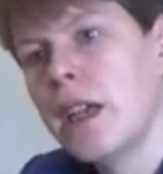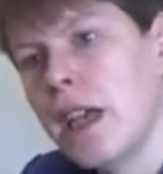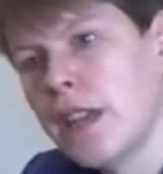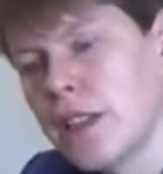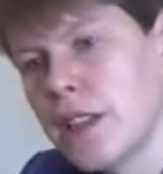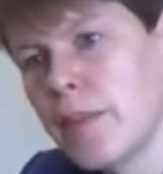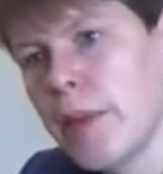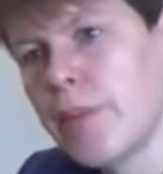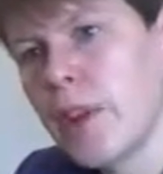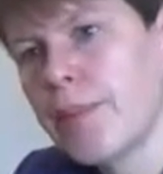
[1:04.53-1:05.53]
in the cell
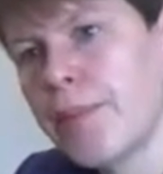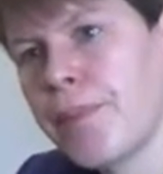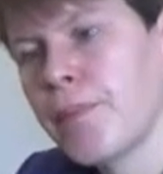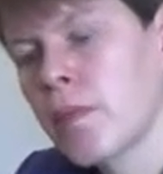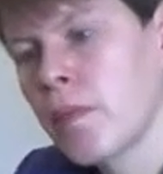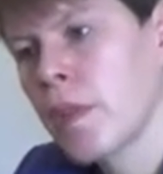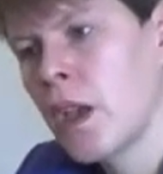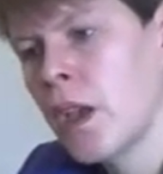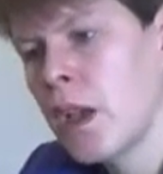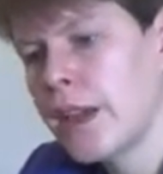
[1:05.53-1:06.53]
membrane.
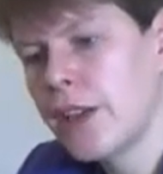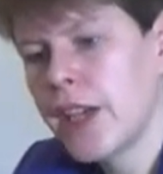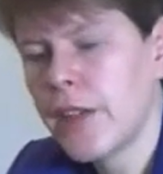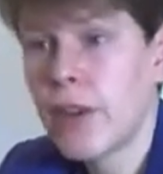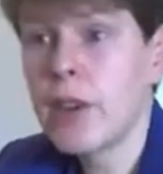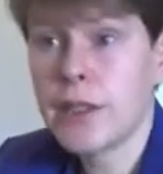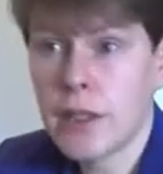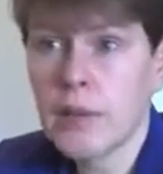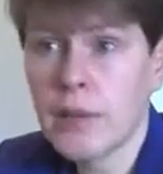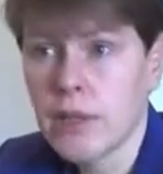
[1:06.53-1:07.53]
Now, you get various
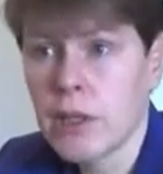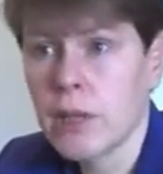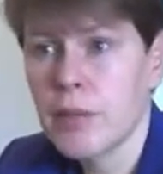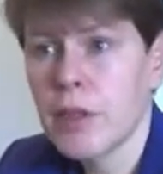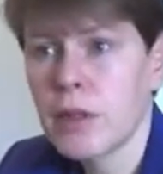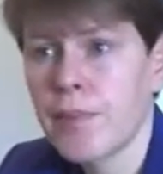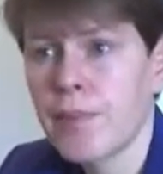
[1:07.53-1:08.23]
types of receptors